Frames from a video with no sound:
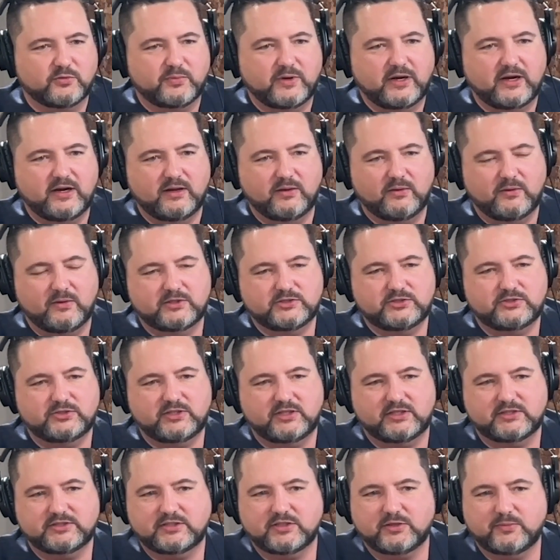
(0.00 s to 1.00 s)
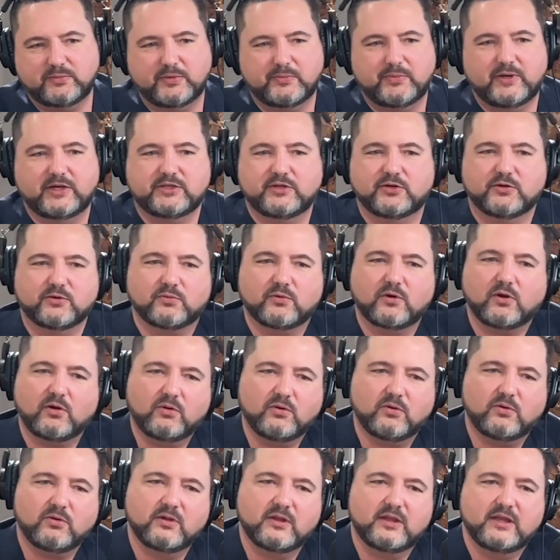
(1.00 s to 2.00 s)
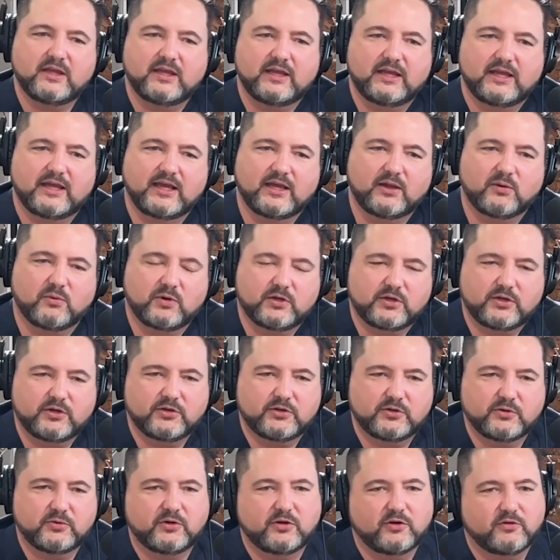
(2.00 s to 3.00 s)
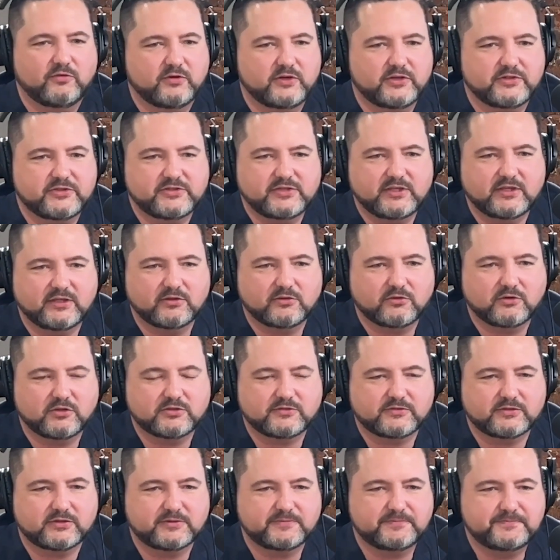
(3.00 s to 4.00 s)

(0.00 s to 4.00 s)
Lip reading: Barry, why don't you tell us a little bit about your role and what you're doing over at the City of Lawrenceville?